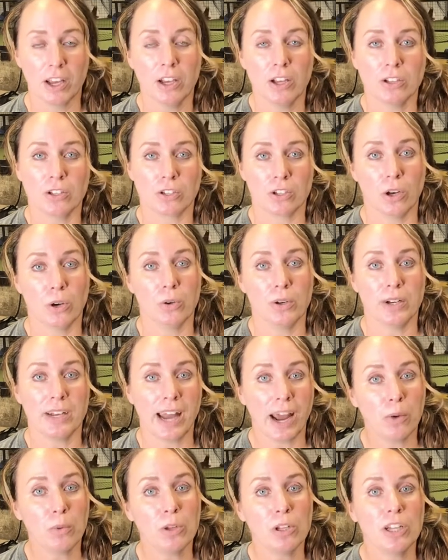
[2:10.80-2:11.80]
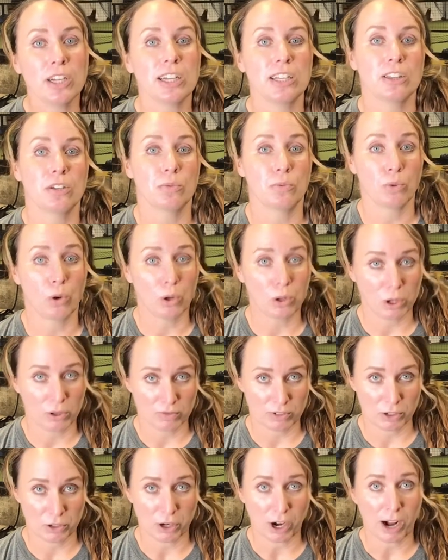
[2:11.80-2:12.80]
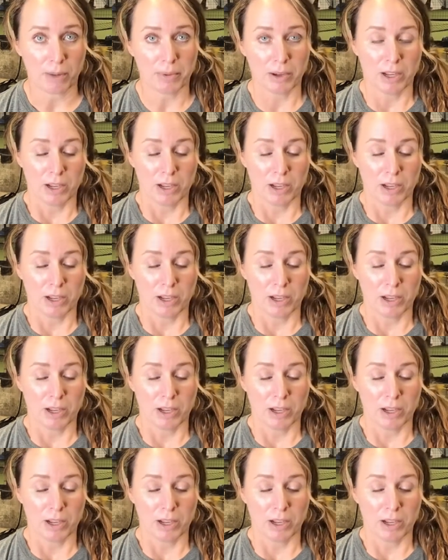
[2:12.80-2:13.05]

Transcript: So now we'll look at the rollover drop.